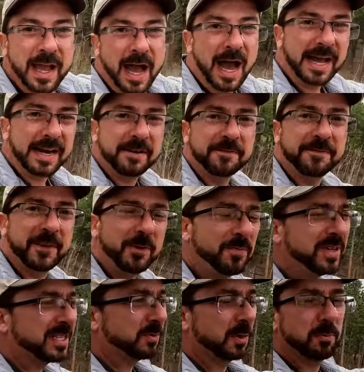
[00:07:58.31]
I didn't film
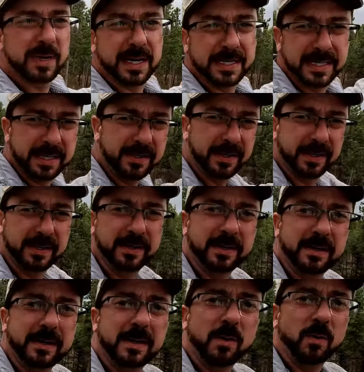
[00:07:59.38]
this one when I did the
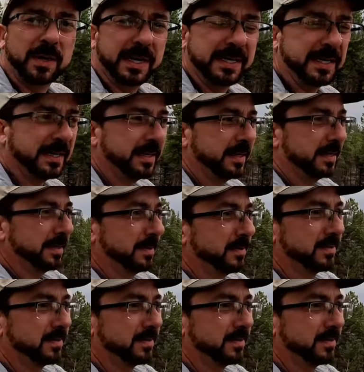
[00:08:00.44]
when I did the